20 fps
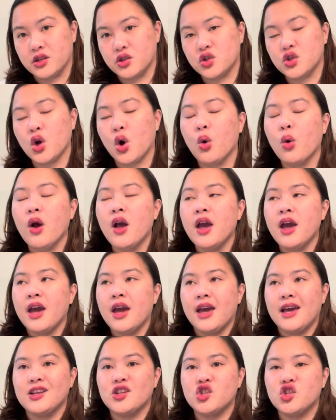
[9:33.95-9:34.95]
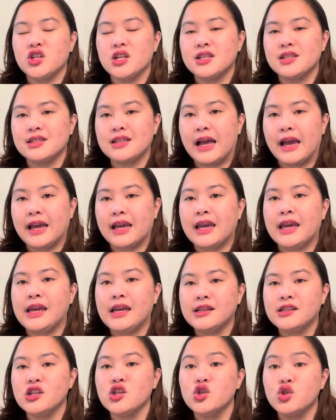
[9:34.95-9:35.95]
So it's just like
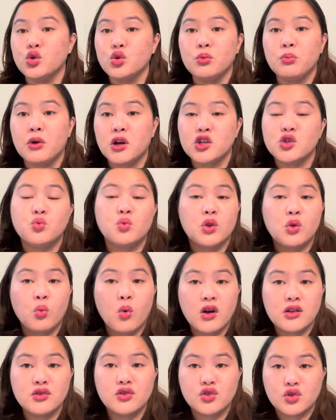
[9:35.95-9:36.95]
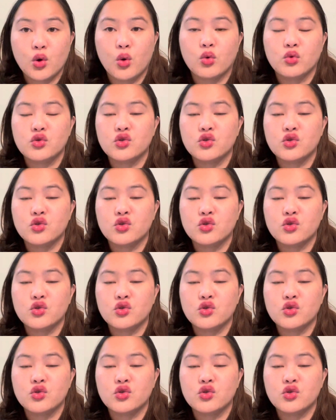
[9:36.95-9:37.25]
hitting two birds with one stone.